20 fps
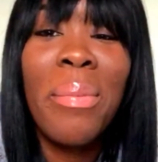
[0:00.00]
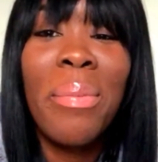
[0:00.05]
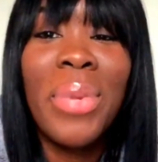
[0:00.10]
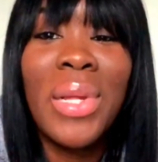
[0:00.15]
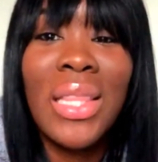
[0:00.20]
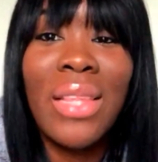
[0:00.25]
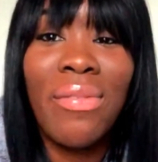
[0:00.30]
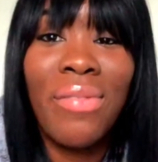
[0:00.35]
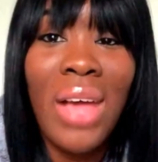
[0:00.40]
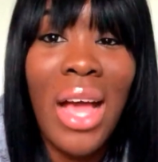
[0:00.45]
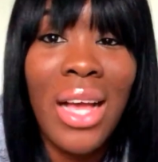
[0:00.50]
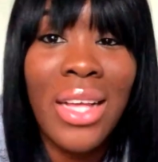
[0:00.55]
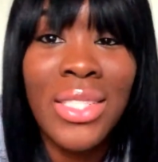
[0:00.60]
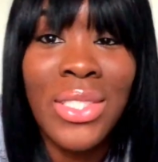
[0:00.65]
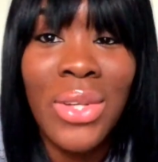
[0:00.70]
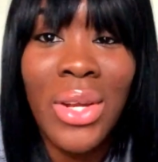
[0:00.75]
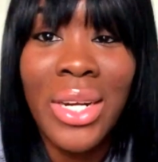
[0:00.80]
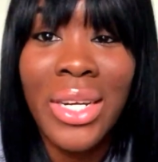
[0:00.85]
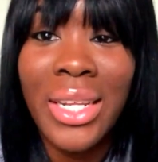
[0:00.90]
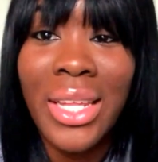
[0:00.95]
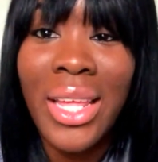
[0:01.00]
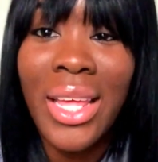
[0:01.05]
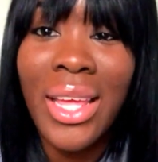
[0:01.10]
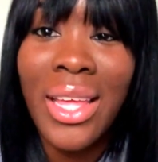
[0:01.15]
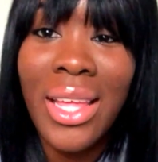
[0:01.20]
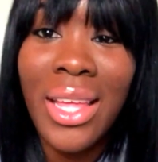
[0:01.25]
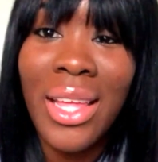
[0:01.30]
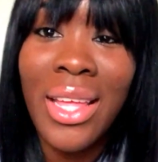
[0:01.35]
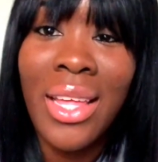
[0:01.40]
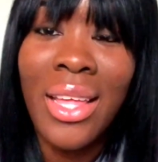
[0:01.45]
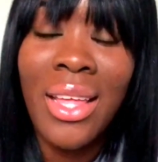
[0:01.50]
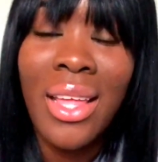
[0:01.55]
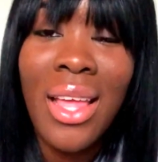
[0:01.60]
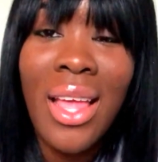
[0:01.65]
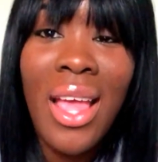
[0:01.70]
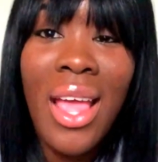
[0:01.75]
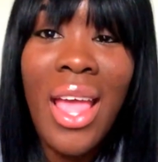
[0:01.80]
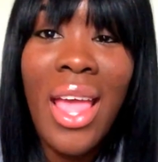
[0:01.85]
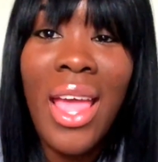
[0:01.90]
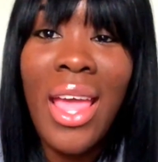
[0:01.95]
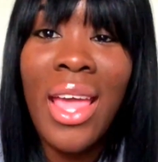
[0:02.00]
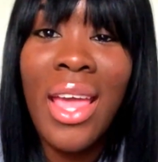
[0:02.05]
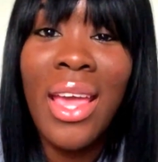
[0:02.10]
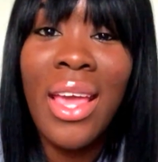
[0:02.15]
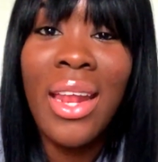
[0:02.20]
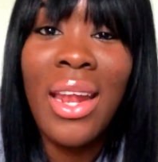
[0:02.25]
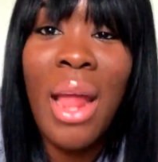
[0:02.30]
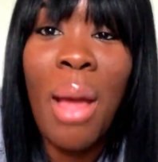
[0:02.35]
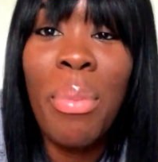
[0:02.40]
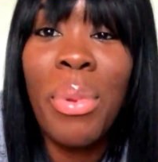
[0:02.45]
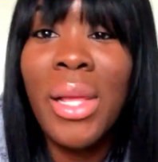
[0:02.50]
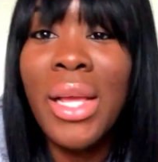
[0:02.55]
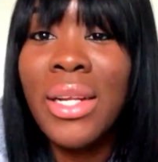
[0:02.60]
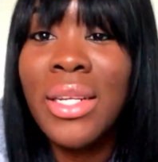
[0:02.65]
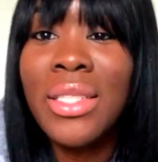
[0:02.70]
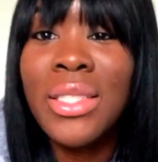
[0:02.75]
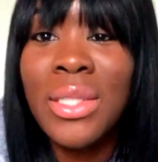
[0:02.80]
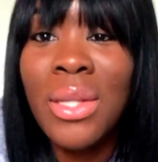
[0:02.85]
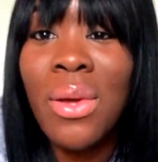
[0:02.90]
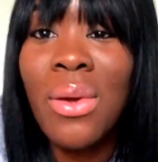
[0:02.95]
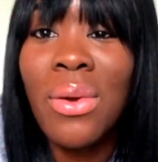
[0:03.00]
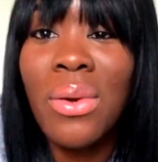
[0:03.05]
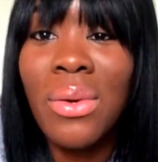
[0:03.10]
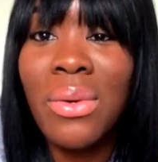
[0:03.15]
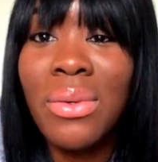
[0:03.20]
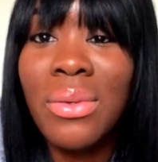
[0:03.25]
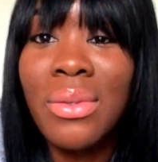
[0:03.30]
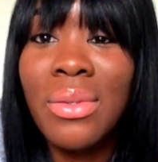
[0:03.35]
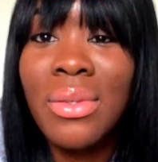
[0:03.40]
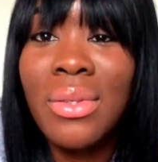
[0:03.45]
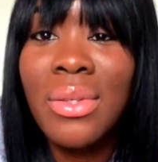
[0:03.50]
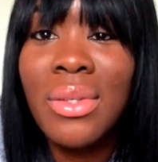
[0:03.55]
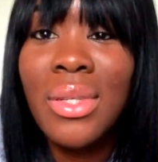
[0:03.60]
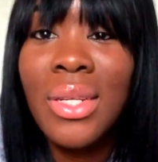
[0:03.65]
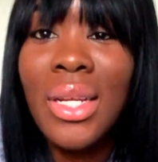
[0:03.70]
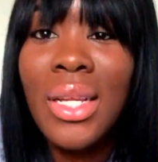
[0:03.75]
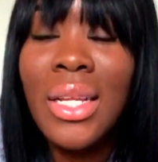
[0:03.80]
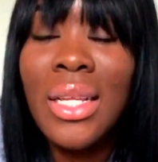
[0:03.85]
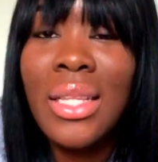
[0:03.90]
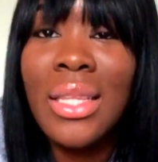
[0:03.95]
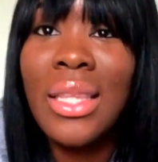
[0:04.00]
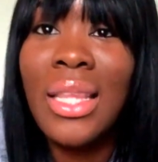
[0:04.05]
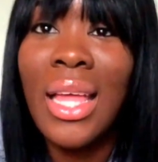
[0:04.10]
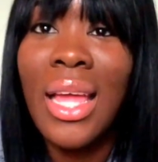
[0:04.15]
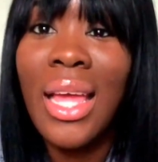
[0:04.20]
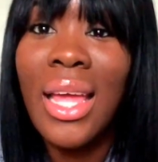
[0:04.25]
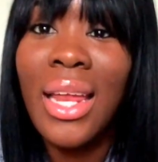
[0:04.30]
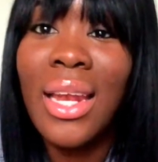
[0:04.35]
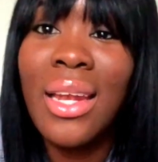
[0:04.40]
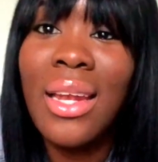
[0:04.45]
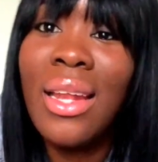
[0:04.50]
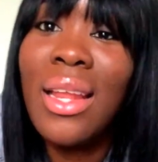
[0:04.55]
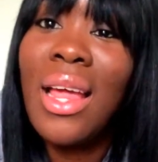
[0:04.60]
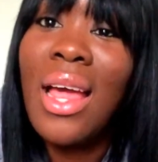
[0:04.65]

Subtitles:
but the vodka started to kick in, and I played the song that